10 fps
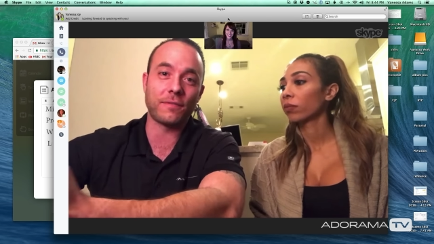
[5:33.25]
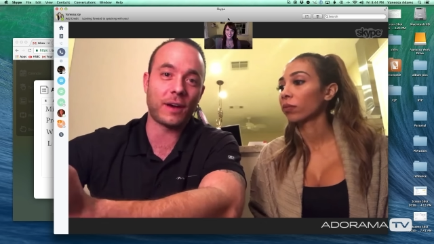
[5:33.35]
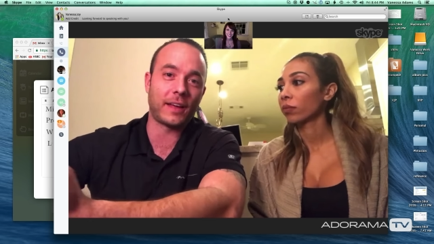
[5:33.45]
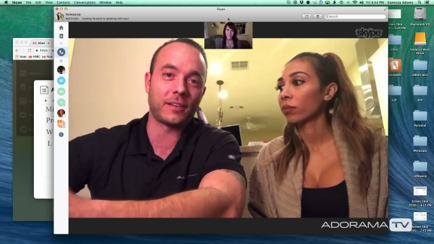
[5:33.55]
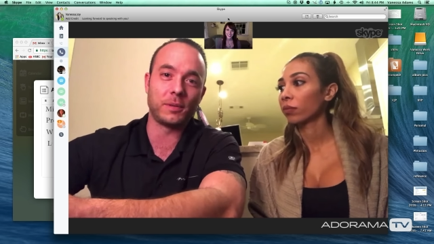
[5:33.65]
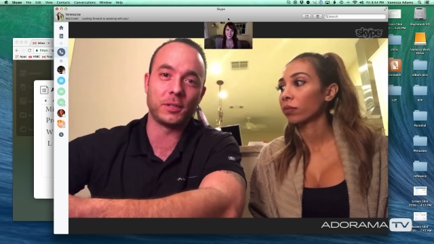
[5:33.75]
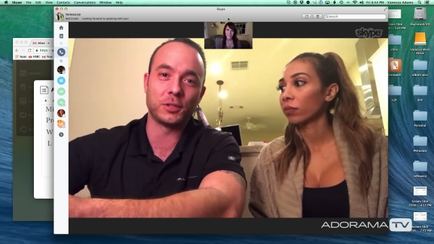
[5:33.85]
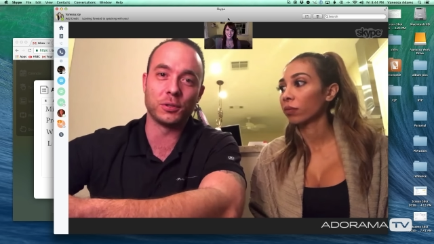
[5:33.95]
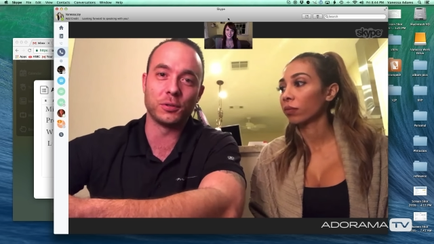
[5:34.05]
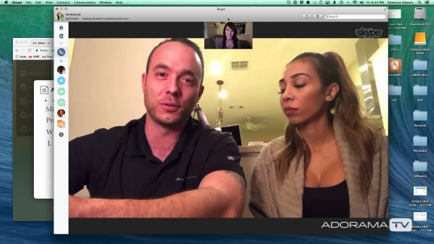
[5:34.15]
Speaker 1: And I found that to
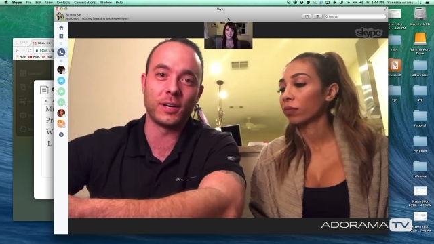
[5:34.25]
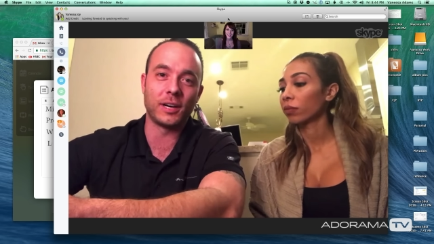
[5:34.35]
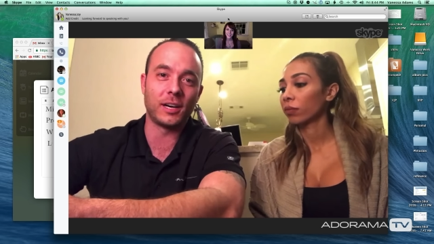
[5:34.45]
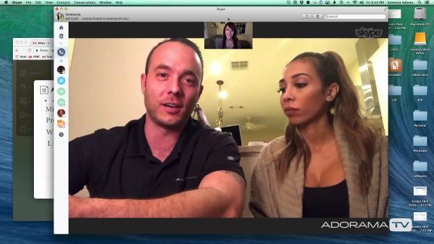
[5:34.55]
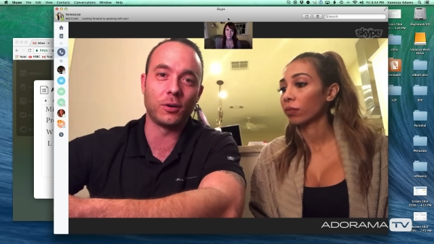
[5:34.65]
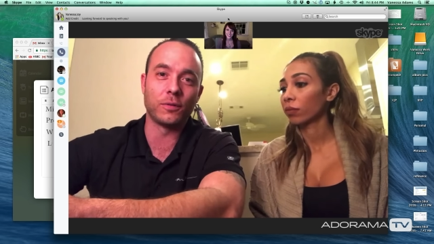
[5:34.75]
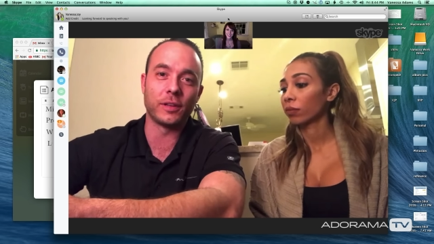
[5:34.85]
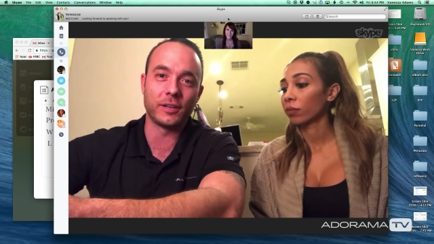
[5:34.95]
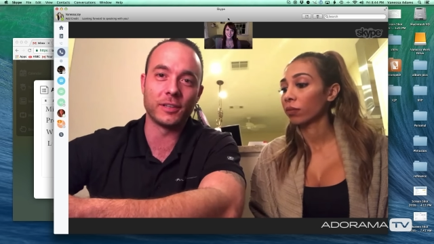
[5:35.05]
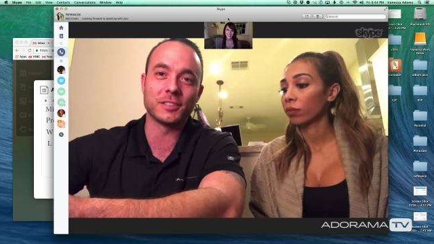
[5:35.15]
be true uh,
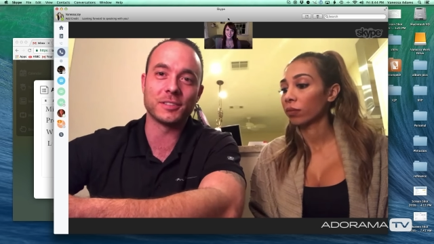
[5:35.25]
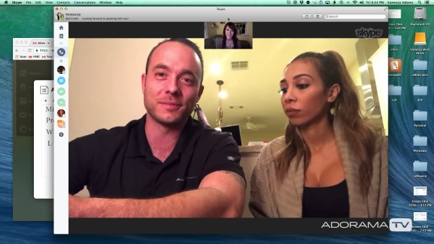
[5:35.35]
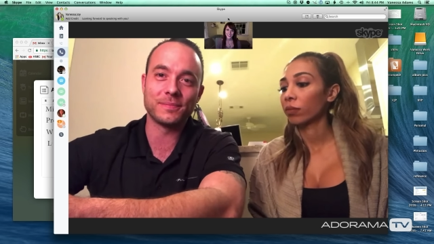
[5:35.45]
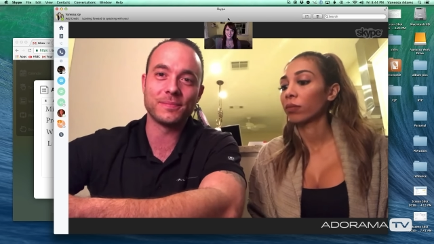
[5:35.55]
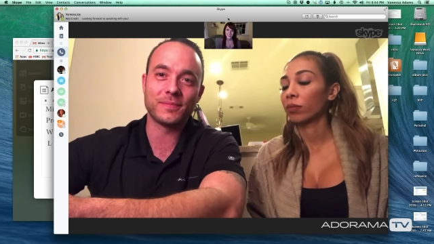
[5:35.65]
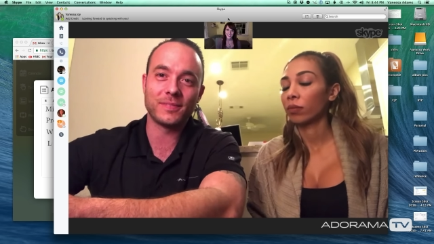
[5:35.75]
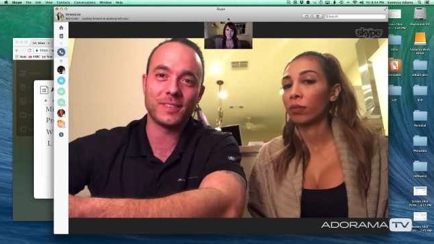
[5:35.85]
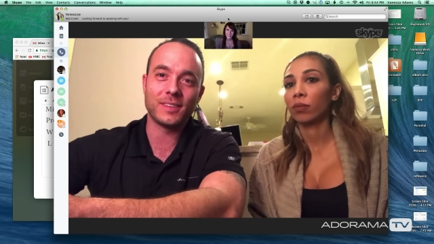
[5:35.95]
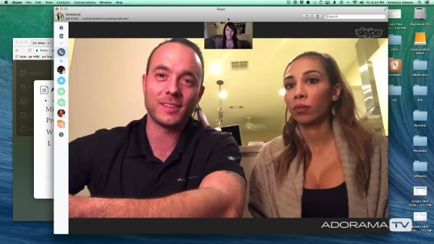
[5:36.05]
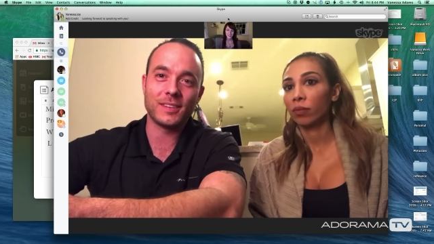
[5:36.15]
over the years.
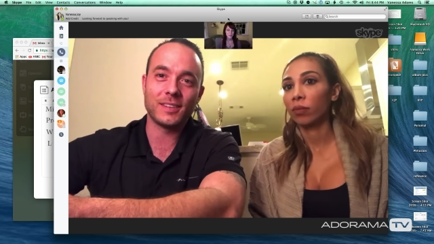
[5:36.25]
Oh,